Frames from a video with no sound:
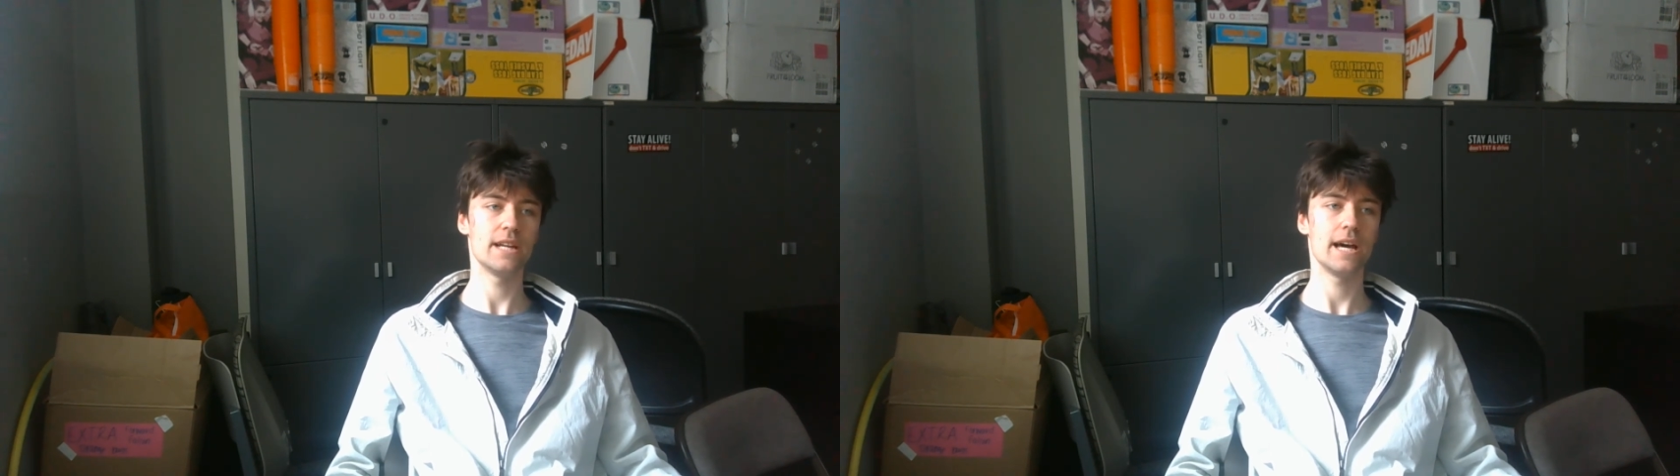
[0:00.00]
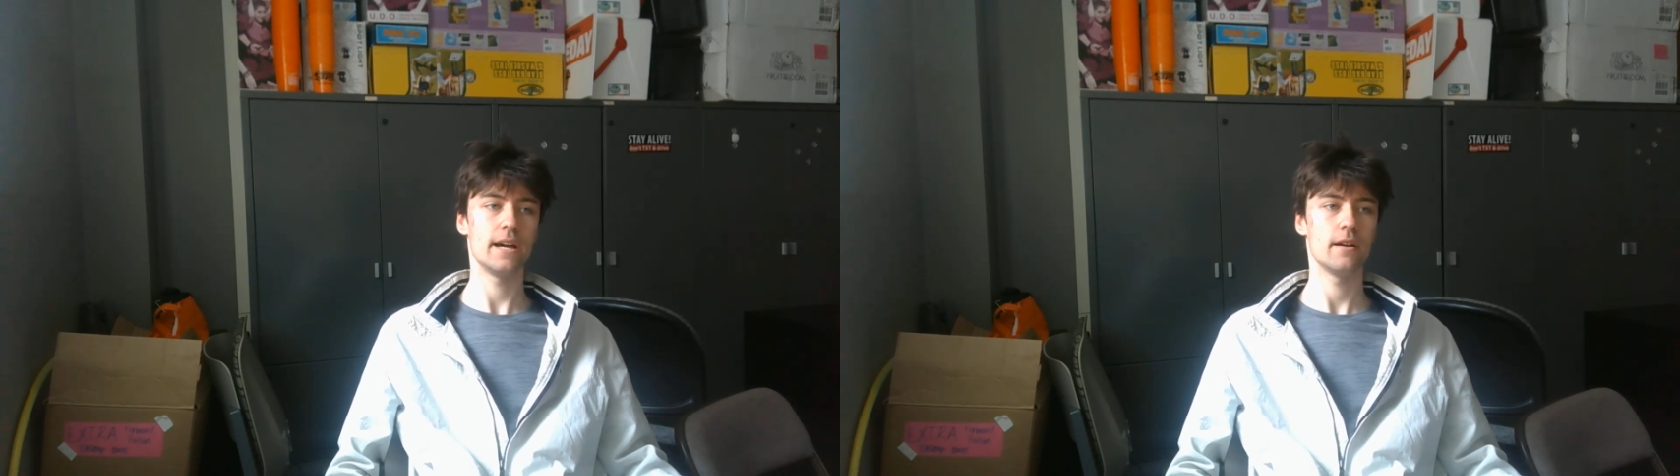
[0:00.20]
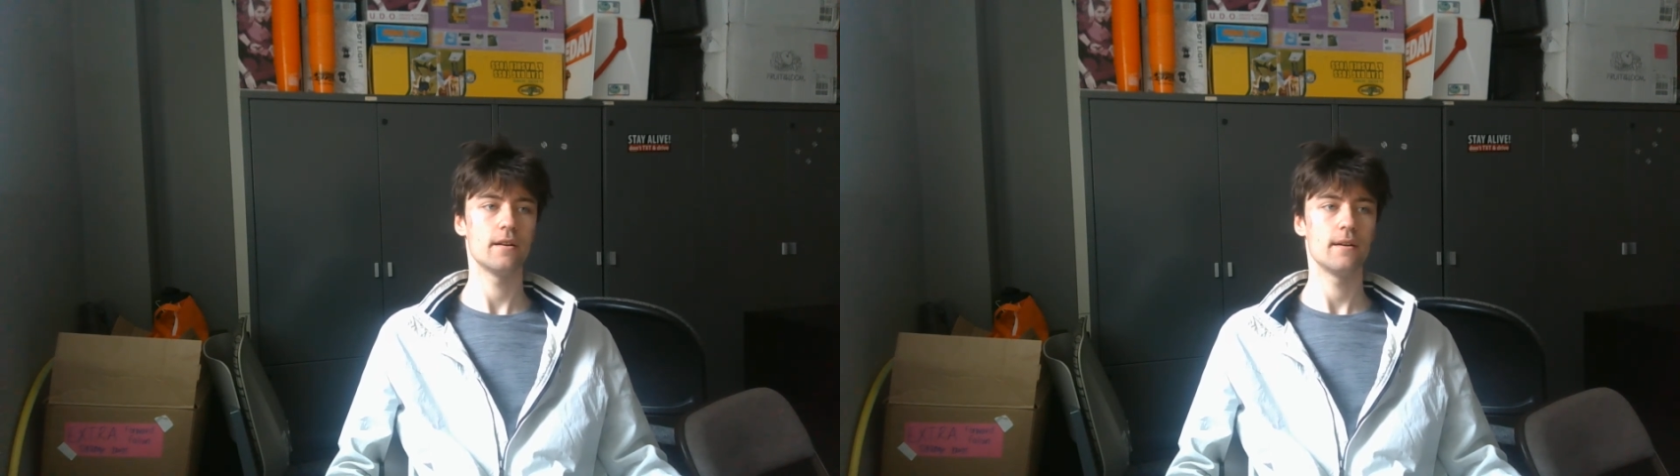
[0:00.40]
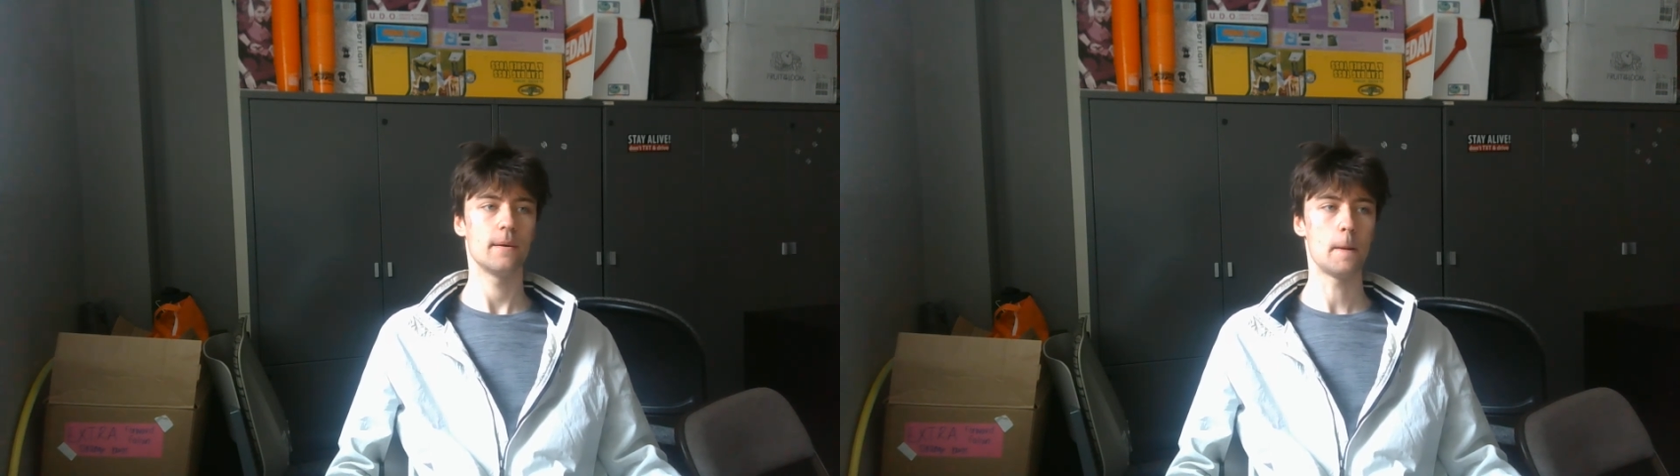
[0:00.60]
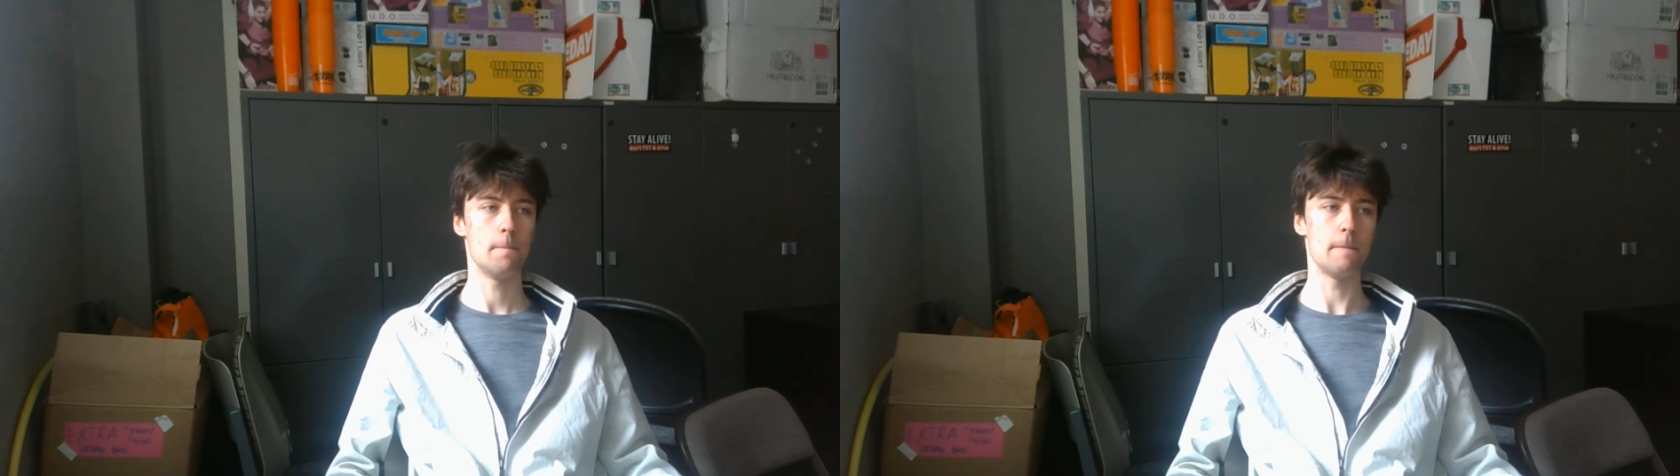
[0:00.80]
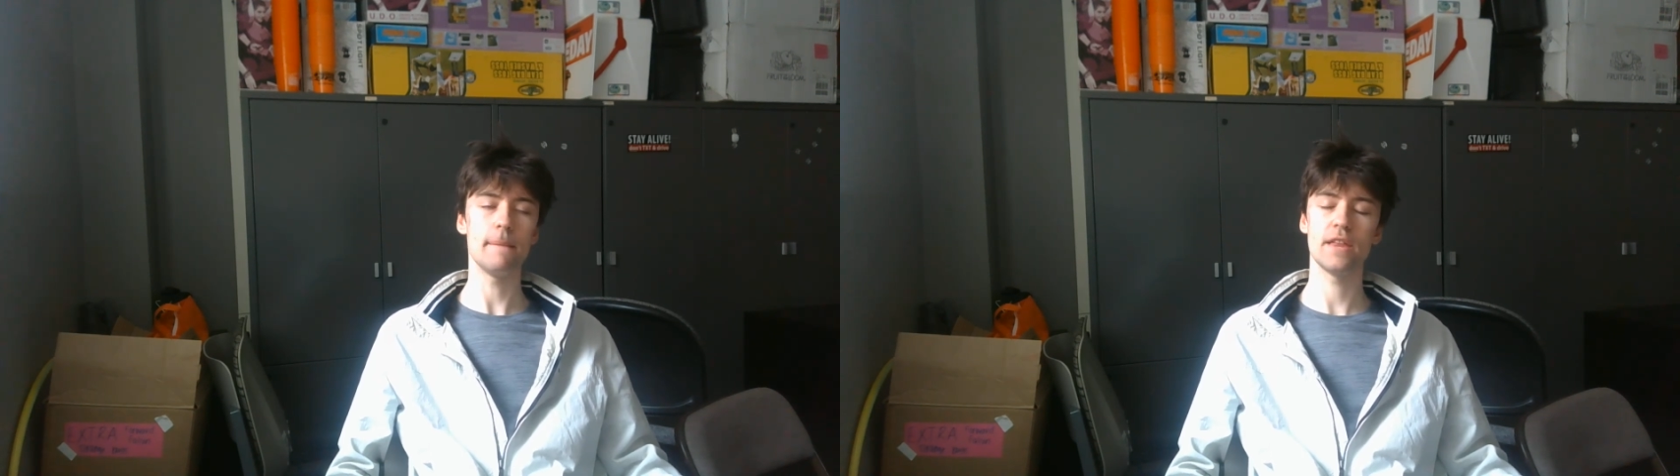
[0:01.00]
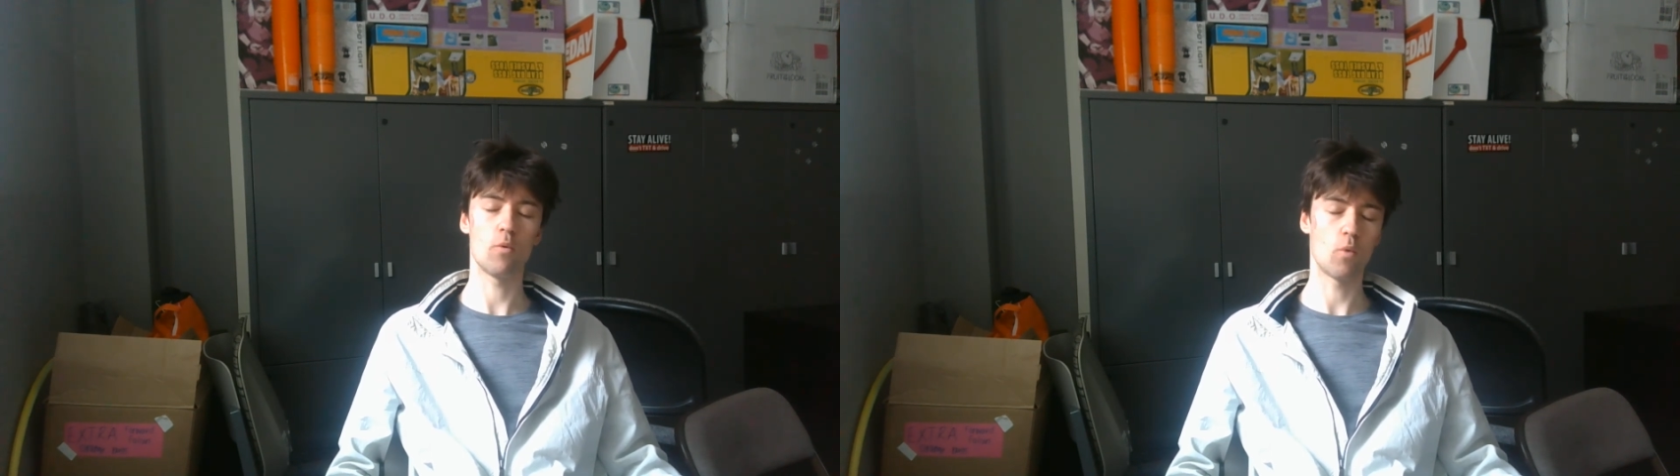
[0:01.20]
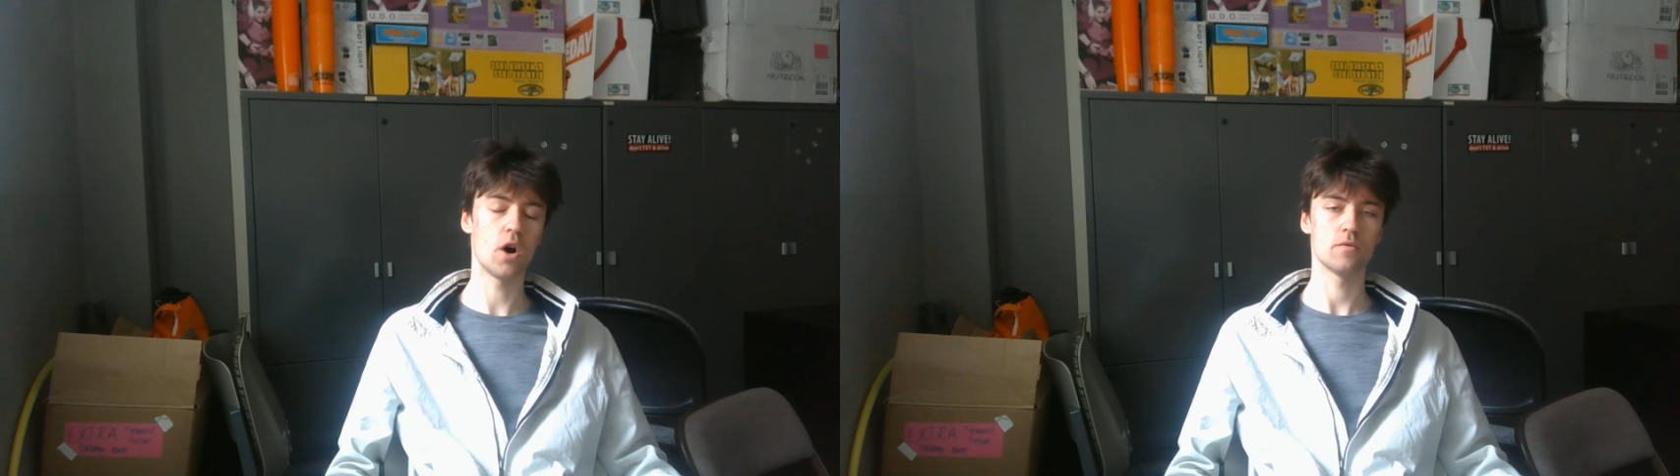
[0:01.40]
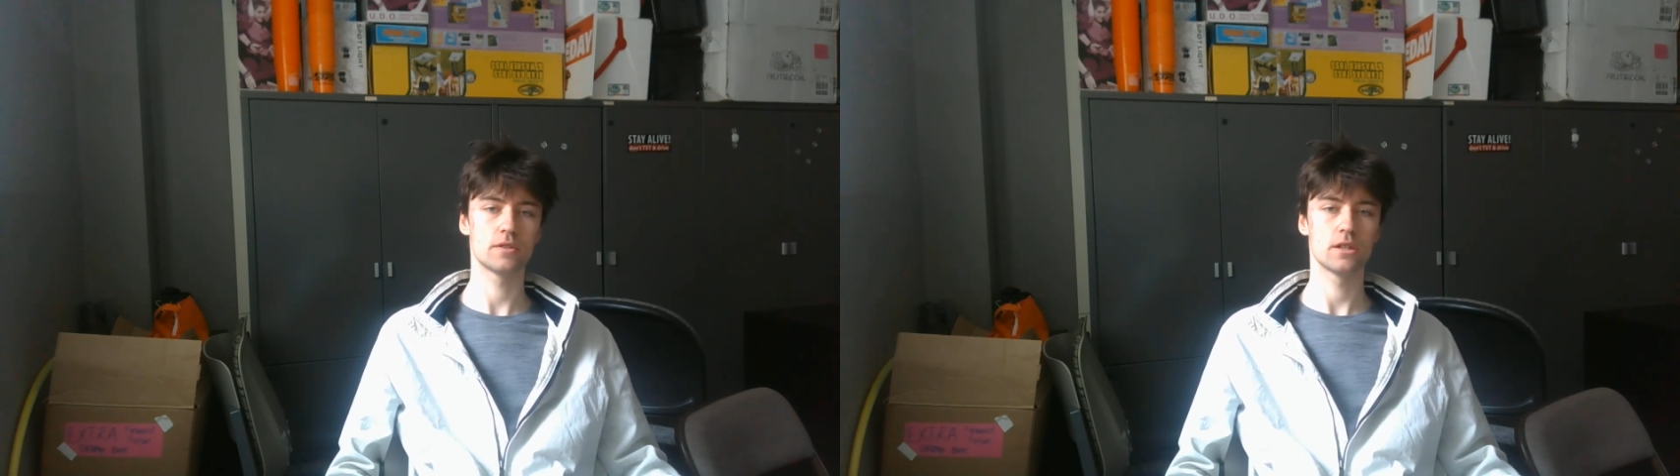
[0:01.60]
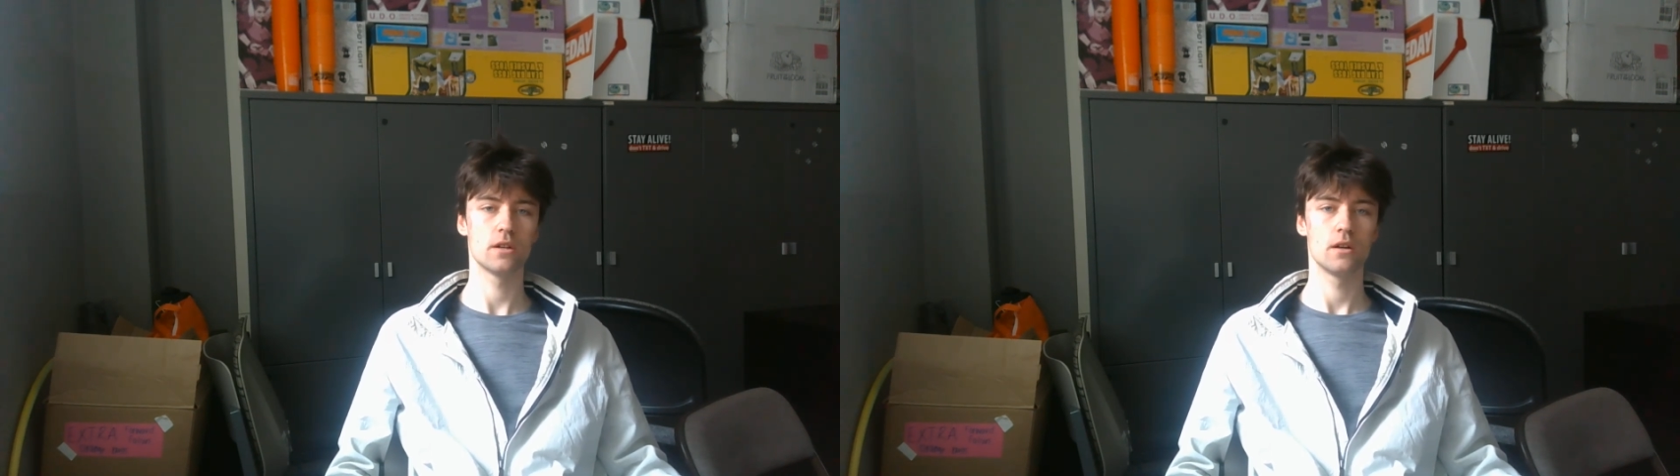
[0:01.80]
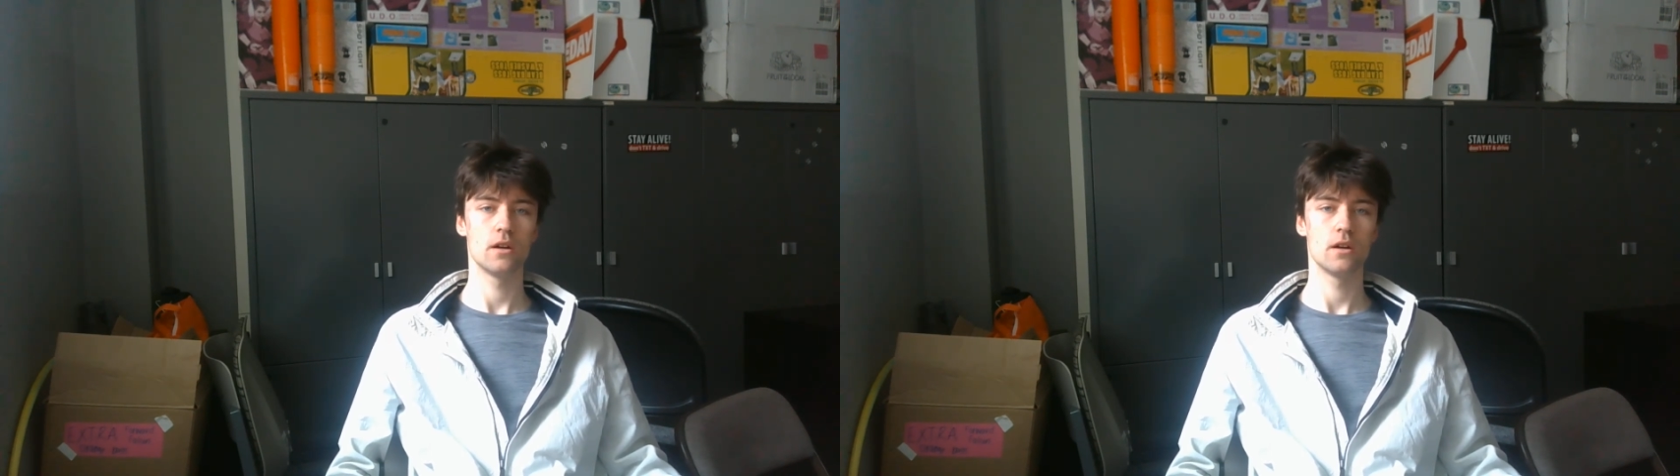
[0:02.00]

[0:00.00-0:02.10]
day. Maybe they won't.